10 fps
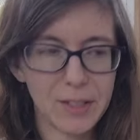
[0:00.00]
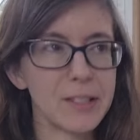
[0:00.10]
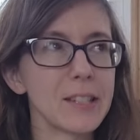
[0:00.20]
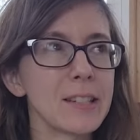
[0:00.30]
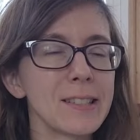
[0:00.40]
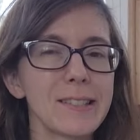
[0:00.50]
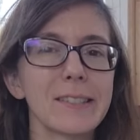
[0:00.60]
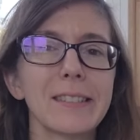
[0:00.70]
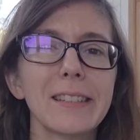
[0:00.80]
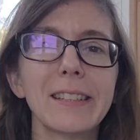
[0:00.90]
Just
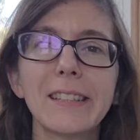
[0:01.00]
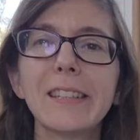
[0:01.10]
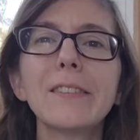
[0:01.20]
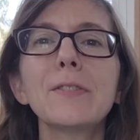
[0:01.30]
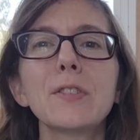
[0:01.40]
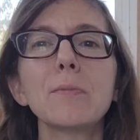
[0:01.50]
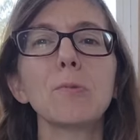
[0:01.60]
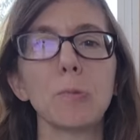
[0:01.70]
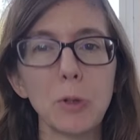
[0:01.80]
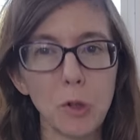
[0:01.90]
give
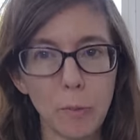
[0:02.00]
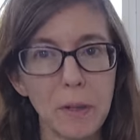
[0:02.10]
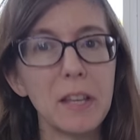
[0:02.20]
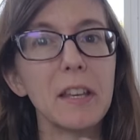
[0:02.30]
some room